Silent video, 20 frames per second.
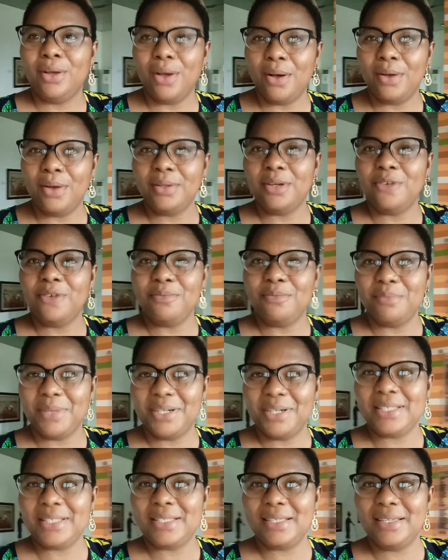God of
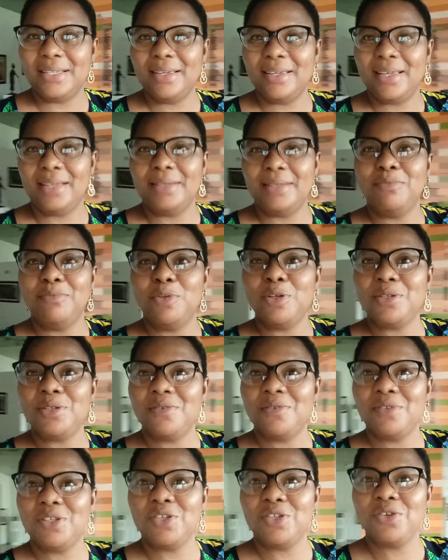mercy, most
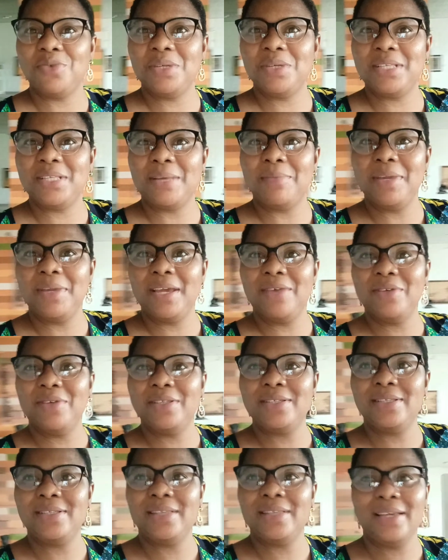of the stories I'm
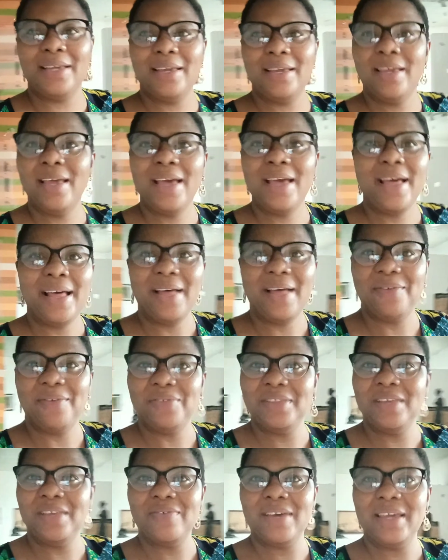hearing today,
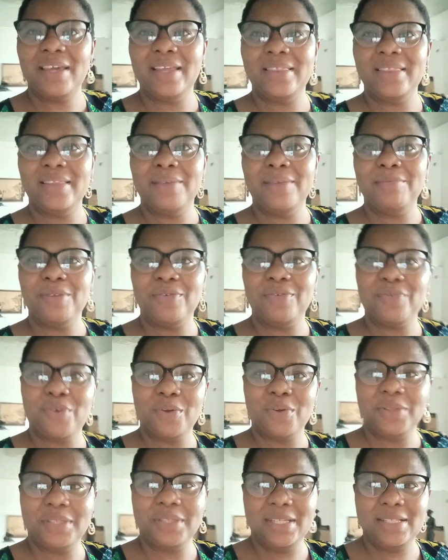I've never heard them
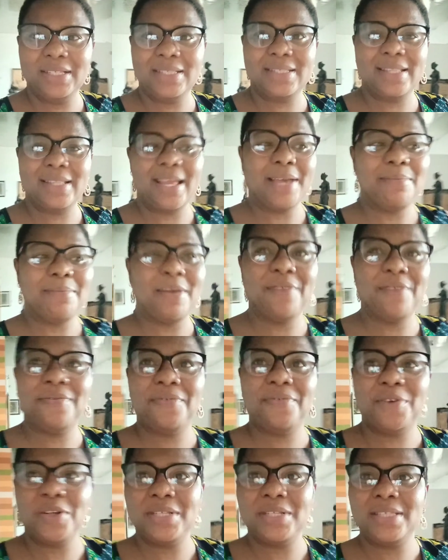before. This is like my
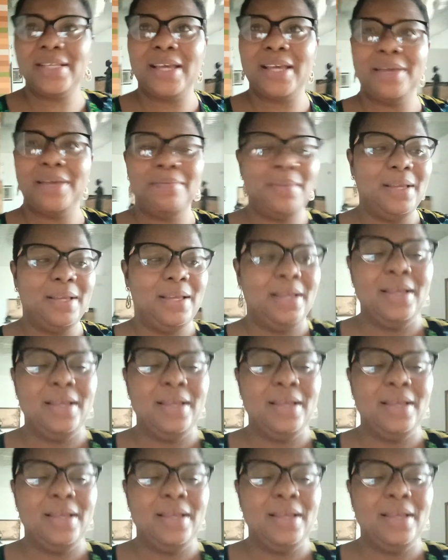first time